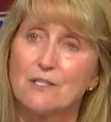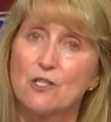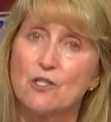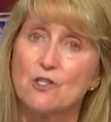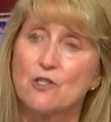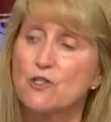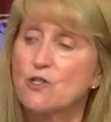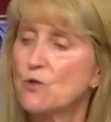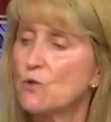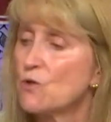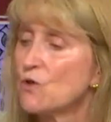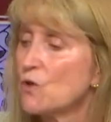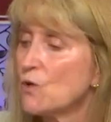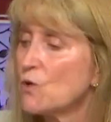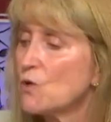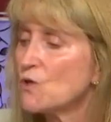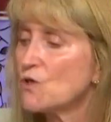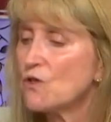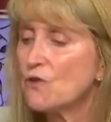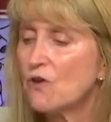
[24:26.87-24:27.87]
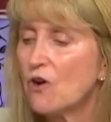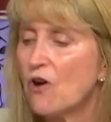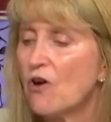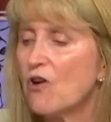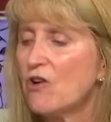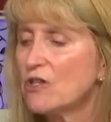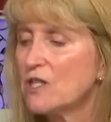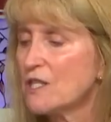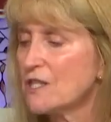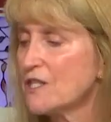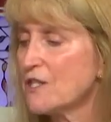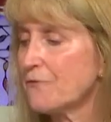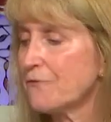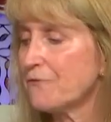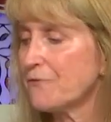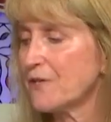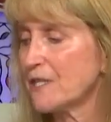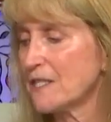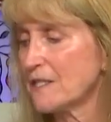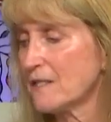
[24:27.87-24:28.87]
So those are all the
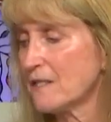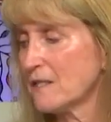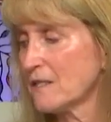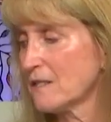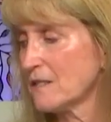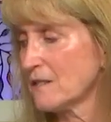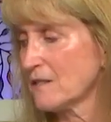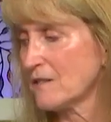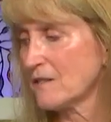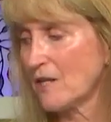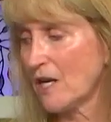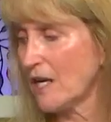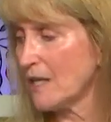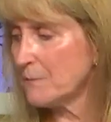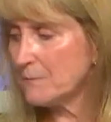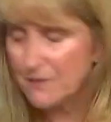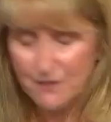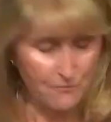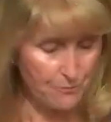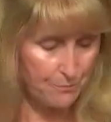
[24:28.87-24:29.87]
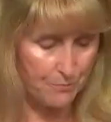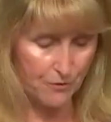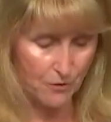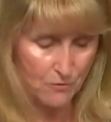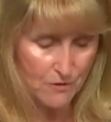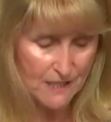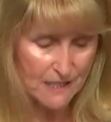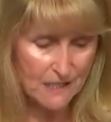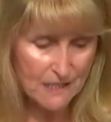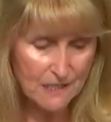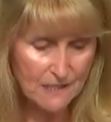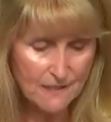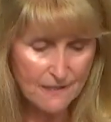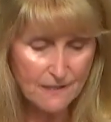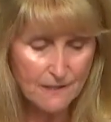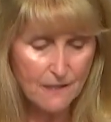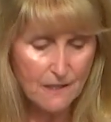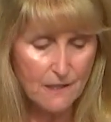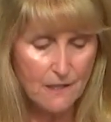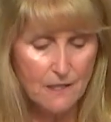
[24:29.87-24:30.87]
different types of proteins.